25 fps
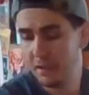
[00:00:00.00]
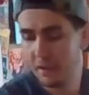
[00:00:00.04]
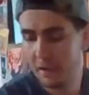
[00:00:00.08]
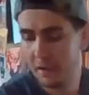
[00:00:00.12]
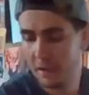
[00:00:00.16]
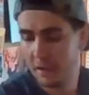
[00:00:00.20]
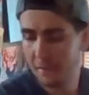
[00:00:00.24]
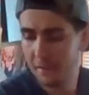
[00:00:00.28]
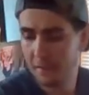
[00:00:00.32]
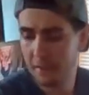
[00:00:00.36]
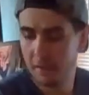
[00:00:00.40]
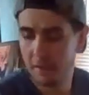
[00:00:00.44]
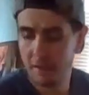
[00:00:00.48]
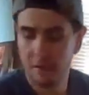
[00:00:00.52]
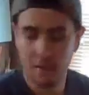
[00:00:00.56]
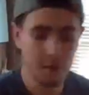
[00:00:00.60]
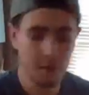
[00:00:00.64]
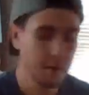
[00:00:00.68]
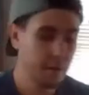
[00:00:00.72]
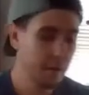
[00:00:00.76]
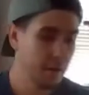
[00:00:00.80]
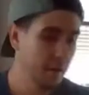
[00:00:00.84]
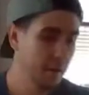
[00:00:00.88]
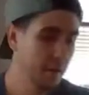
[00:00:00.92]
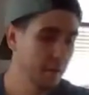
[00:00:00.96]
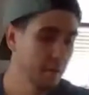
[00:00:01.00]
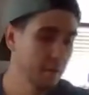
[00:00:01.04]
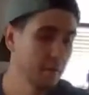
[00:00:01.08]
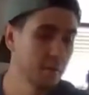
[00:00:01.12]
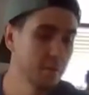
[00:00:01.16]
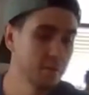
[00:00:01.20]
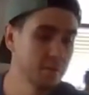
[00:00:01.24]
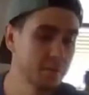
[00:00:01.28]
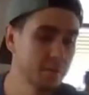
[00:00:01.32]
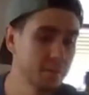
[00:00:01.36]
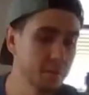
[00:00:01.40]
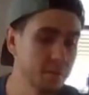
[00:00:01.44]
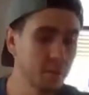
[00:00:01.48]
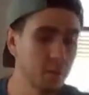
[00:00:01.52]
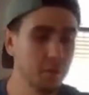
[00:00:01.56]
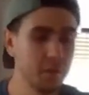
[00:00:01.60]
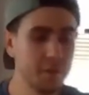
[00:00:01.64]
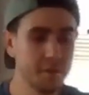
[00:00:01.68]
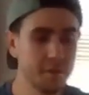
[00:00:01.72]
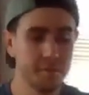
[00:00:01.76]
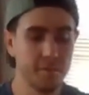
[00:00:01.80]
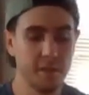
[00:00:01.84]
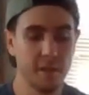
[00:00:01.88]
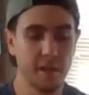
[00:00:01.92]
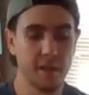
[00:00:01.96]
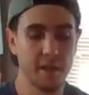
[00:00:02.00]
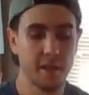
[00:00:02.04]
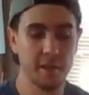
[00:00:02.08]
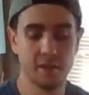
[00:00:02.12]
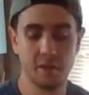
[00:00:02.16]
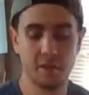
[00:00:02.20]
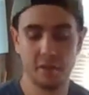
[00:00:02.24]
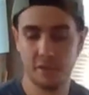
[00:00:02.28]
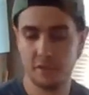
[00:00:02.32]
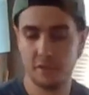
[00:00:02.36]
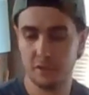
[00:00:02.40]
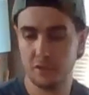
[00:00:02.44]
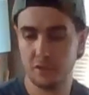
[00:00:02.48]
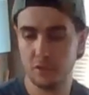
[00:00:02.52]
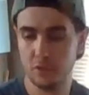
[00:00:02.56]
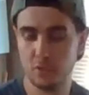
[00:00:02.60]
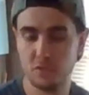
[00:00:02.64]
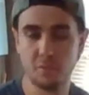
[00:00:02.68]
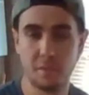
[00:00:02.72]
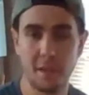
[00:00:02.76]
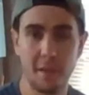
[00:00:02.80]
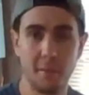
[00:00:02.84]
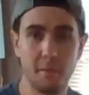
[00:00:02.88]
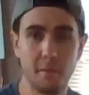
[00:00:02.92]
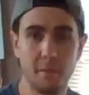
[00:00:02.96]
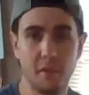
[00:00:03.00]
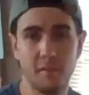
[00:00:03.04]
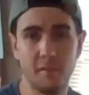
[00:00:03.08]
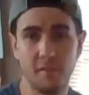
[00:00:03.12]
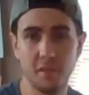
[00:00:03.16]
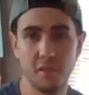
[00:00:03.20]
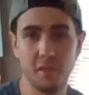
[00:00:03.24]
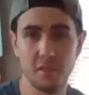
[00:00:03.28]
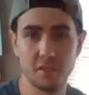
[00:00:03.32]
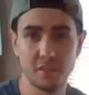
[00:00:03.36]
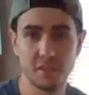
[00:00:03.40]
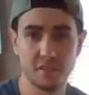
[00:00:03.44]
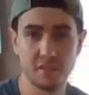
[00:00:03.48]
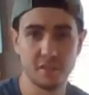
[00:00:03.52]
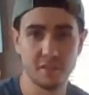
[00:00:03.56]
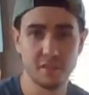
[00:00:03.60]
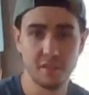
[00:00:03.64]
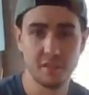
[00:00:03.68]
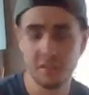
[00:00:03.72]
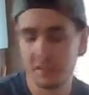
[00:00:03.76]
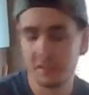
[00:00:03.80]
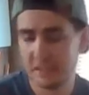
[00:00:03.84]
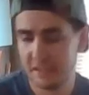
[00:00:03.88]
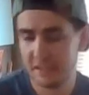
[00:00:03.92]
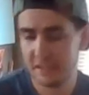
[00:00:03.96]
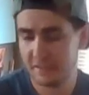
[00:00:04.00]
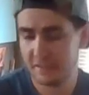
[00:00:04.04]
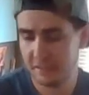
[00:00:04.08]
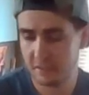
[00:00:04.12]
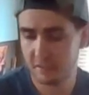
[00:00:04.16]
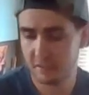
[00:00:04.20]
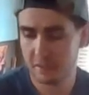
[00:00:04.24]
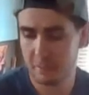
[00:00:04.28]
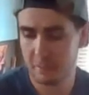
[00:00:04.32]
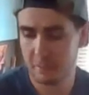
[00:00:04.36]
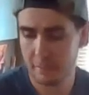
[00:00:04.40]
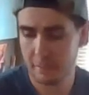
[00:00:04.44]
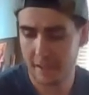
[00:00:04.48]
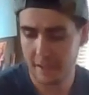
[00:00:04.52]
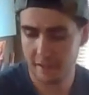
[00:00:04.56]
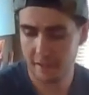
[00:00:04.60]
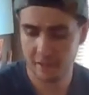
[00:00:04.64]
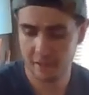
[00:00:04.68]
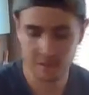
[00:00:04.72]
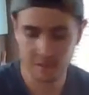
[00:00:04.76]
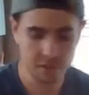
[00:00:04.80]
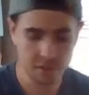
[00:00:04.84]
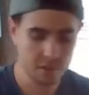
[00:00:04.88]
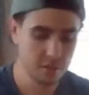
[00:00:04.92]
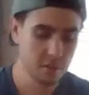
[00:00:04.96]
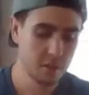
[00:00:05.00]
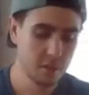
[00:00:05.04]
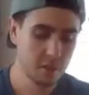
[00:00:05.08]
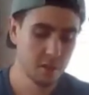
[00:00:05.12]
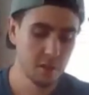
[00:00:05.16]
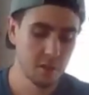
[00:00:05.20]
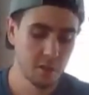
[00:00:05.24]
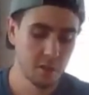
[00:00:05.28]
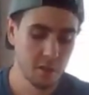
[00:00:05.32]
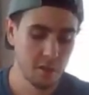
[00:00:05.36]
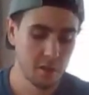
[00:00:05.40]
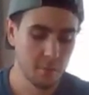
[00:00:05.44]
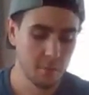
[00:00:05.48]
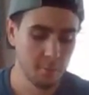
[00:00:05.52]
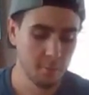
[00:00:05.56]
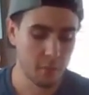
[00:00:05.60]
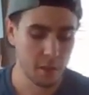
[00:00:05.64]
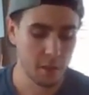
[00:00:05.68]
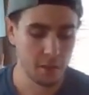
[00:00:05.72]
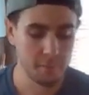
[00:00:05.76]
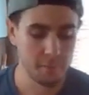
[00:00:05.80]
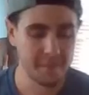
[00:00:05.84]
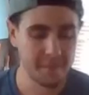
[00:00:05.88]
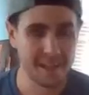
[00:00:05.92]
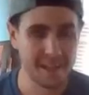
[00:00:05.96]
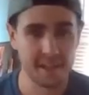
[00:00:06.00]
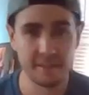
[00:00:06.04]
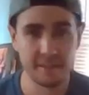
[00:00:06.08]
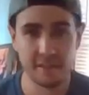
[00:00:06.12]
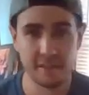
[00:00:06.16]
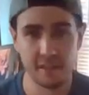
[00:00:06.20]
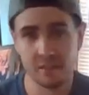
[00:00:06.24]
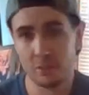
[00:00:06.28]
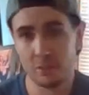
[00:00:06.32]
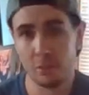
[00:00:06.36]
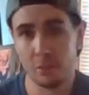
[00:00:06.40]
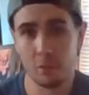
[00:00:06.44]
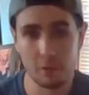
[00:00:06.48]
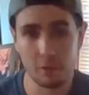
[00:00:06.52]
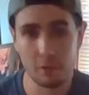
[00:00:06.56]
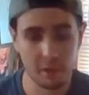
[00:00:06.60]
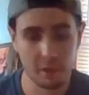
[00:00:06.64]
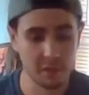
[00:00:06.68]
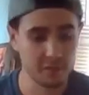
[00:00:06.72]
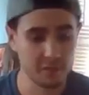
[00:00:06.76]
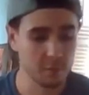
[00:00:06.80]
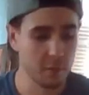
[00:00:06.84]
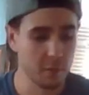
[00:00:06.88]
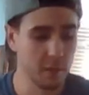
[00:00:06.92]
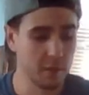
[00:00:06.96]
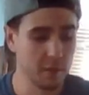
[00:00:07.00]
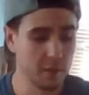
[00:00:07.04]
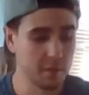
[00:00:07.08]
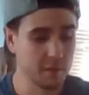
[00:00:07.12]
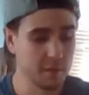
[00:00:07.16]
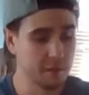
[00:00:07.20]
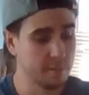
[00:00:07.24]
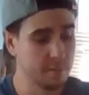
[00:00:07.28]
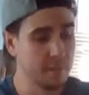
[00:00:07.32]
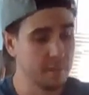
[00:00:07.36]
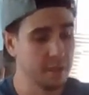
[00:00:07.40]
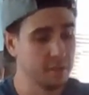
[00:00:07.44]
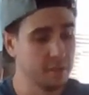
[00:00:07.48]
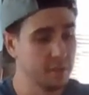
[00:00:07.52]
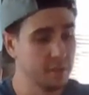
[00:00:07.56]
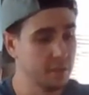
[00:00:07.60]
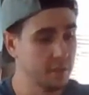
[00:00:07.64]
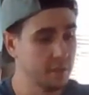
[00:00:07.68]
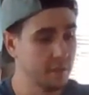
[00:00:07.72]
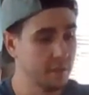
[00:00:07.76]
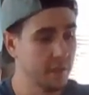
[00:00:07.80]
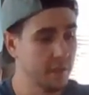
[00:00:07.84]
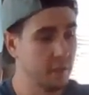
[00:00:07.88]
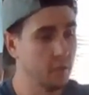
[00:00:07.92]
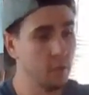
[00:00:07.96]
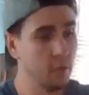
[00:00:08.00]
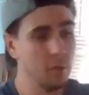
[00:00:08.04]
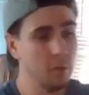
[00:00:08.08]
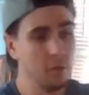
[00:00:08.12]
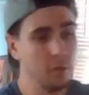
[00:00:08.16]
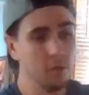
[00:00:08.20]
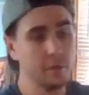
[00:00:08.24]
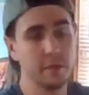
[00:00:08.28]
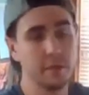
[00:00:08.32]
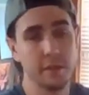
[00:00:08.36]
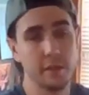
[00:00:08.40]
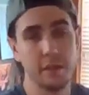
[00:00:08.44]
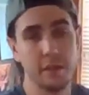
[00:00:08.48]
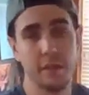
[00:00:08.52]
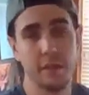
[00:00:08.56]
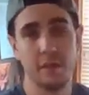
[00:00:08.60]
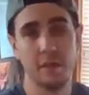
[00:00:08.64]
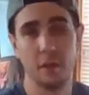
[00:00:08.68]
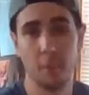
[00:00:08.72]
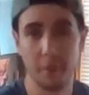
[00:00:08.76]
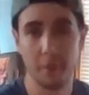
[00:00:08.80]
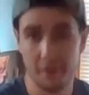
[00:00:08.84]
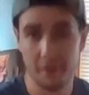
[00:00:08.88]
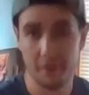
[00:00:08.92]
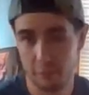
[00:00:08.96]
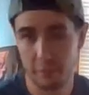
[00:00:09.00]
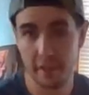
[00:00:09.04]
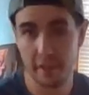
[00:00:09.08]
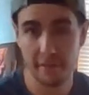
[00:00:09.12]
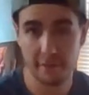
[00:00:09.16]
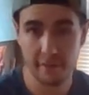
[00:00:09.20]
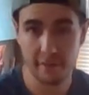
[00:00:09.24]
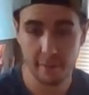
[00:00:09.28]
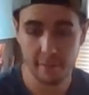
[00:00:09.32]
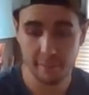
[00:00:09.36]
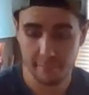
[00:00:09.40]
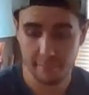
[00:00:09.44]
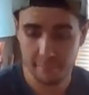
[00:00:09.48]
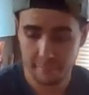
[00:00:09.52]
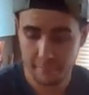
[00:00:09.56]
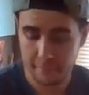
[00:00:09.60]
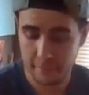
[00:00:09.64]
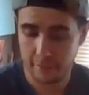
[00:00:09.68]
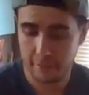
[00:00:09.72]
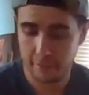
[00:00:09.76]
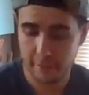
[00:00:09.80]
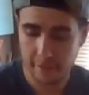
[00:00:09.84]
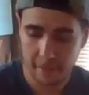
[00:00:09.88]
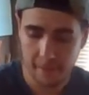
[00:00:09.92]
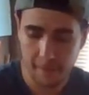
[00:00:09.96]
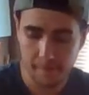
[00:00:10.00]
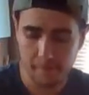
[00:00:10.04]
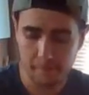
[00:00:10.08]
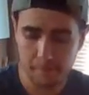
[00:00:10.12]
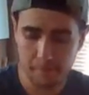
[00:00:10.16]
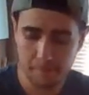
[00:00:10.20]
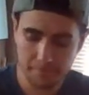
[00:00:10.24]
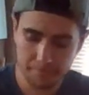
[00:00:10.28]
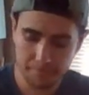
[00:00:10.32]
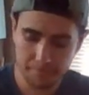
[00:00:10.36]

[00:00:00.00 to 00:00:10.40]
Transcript: This would be totally fine. Newspaper, I feel, is just a little easier to manage, but magazines will work as well. Just make sure they're old and nobody's reading them, okay?